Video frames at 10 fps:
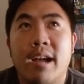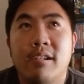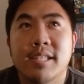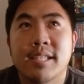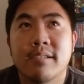
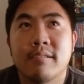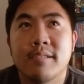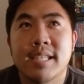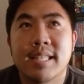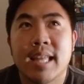also
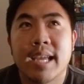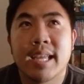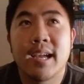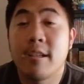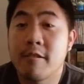just
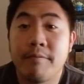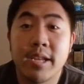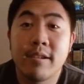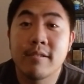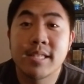like other
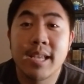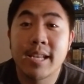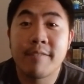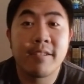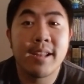figures, like
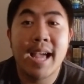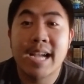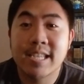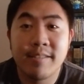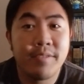different
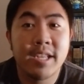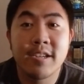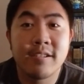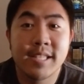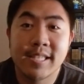action
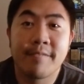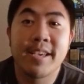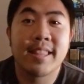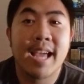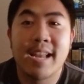figures and stuff
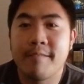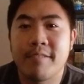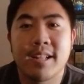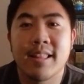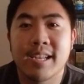like that,
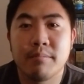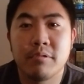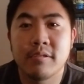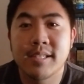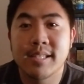different
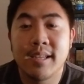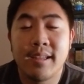collectibles.